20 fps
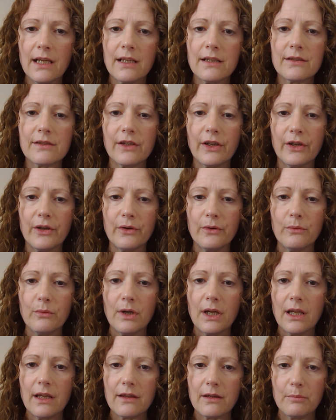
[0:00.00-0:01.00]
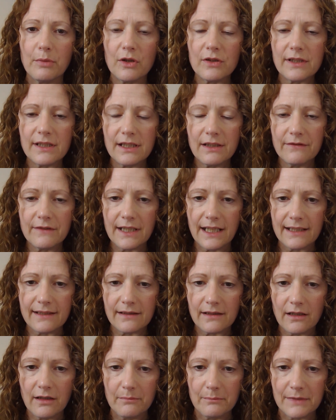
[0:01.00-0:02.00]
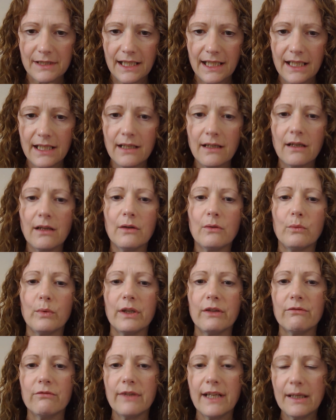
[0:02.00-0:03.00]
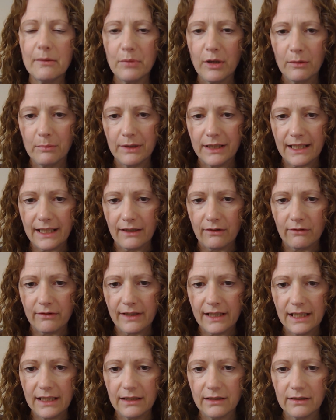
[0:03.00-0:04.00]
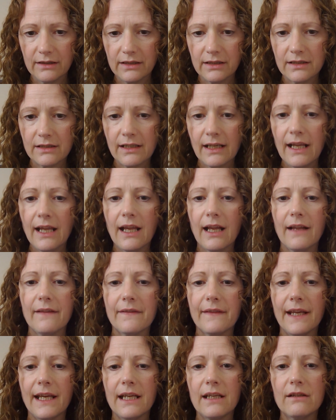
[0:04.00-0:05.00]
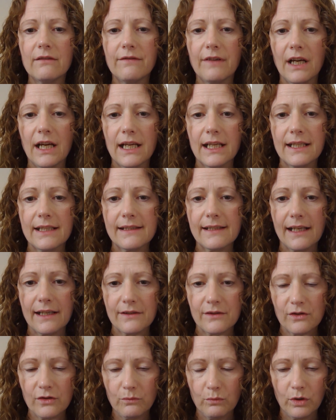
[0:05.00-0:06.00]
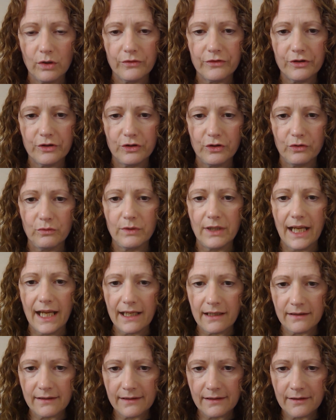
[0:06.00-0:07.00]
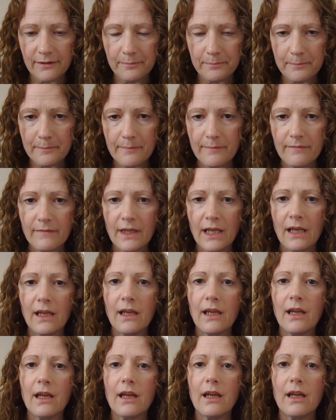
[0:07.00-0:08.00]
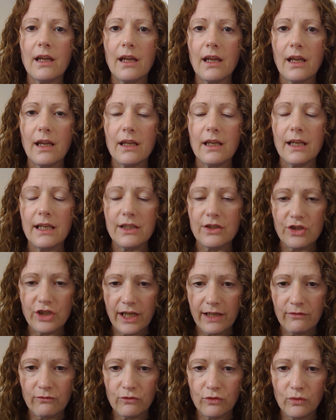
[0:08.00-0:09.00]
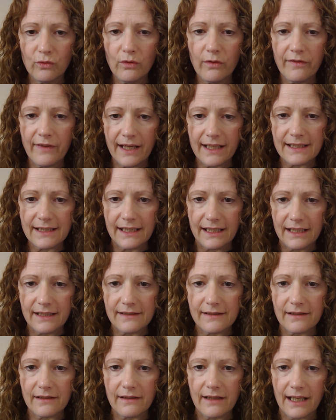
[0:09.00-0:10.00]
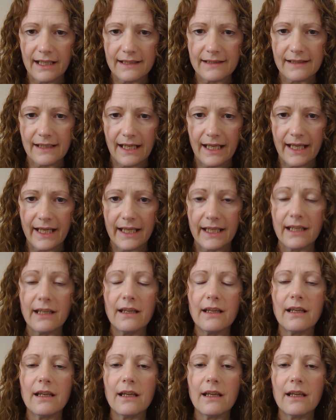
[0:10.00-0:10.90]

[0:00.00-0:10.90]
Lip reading: So the positive test comes in, we ring Public Health England, and they advise as to what to do next. In general, that is, they say,